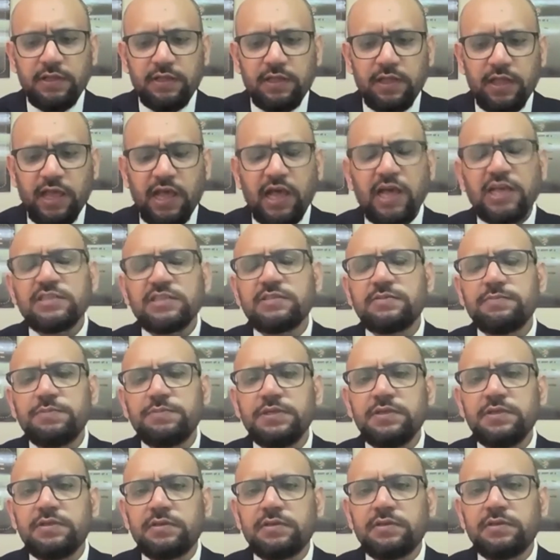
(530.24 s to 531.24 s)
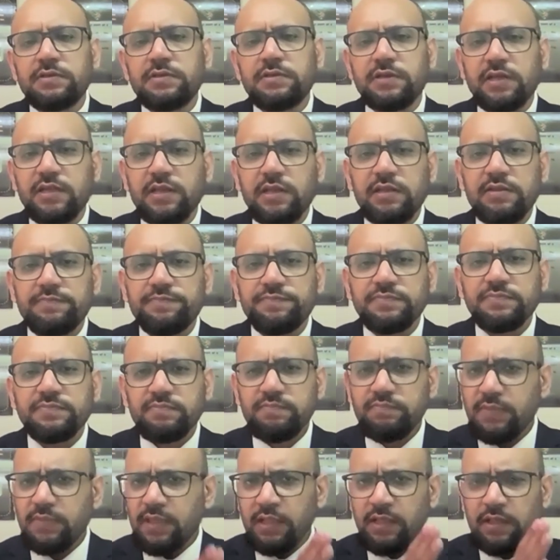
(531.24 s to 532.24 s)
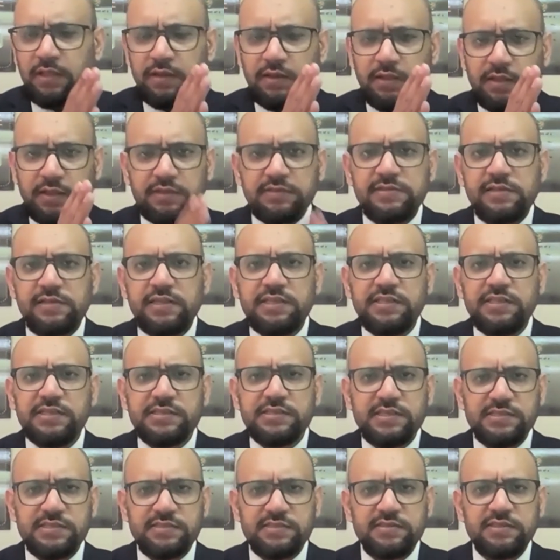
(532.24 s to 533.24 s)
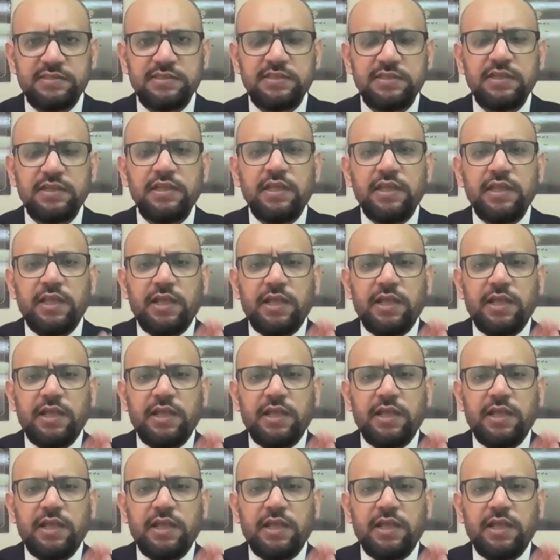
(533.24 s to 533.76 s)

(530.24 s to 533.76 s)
has been rigorously tested